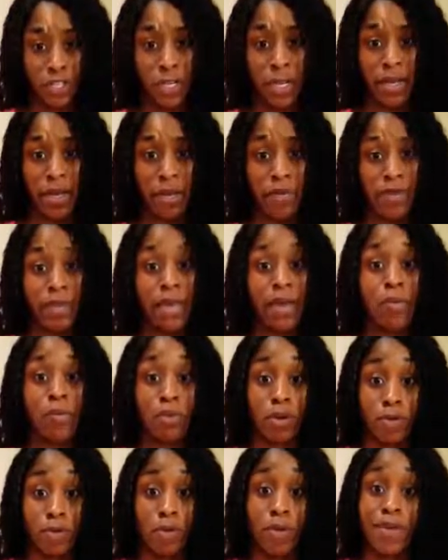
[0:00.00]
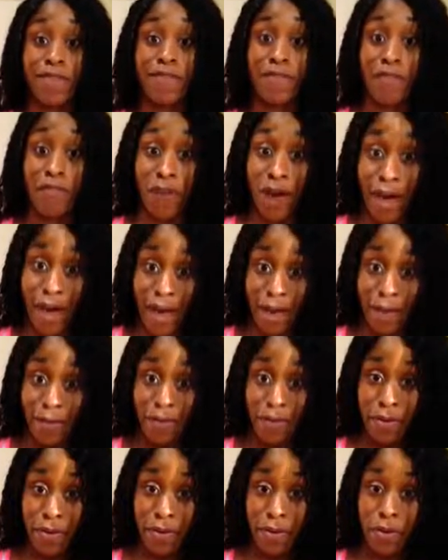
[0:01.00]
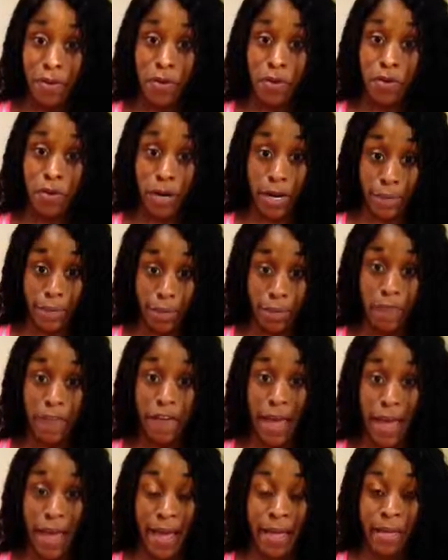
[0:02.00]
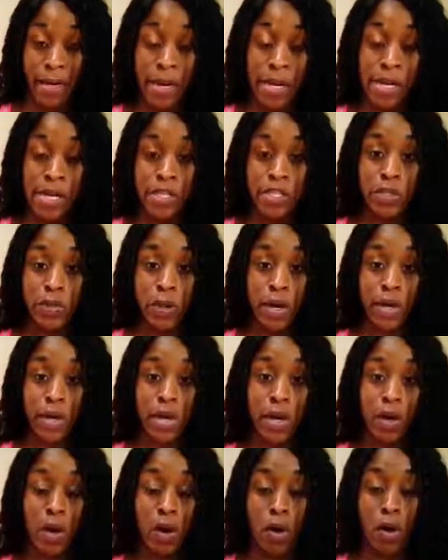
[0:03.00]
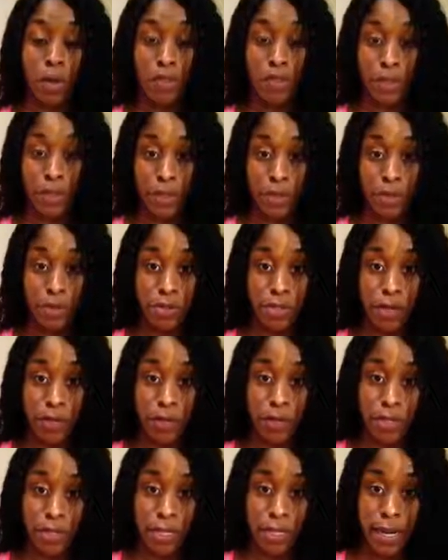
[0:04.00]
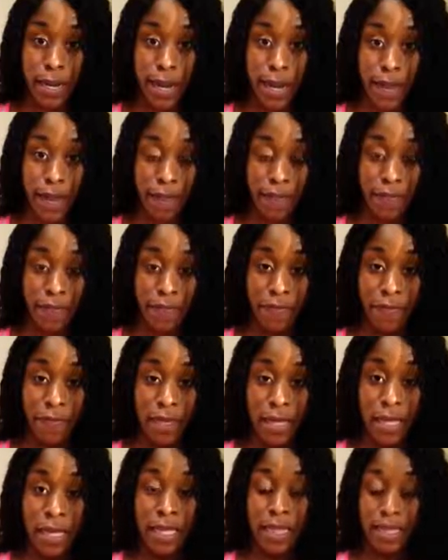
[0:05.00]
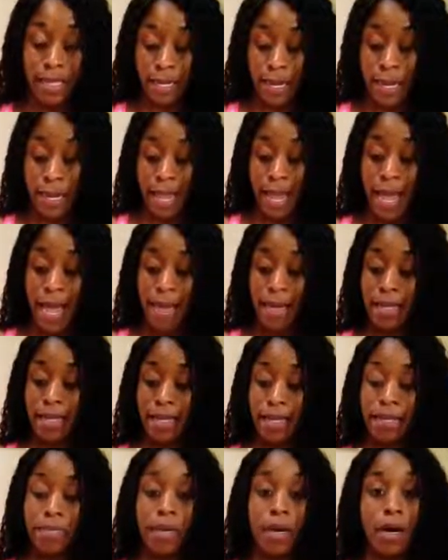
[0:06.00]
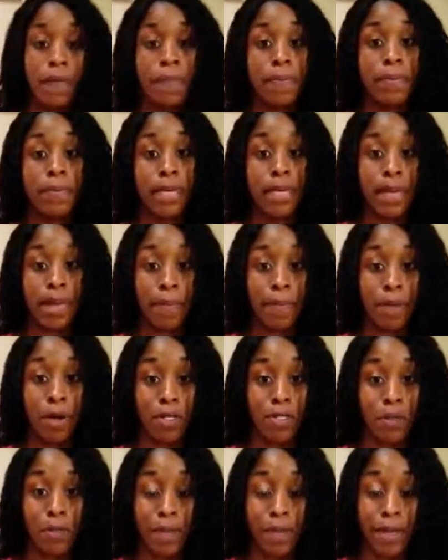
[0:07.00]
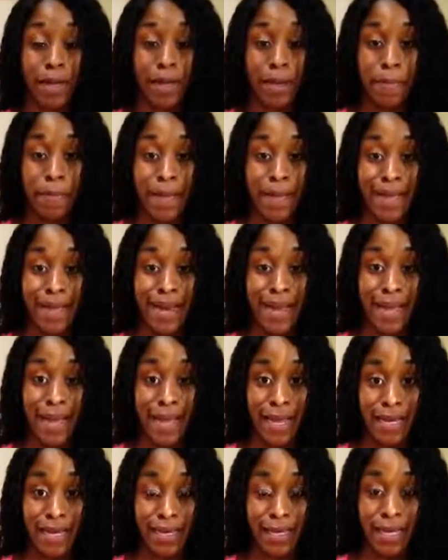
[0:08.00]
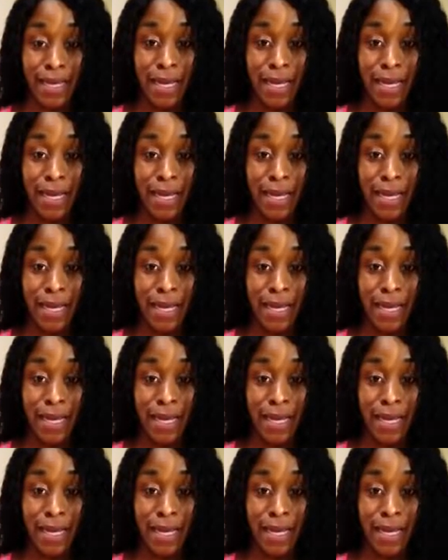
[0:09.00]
shake only had 1.5 grams of fat. So I cut all 3 of those numbers in half. Then I added them up and I multiplied it by 9.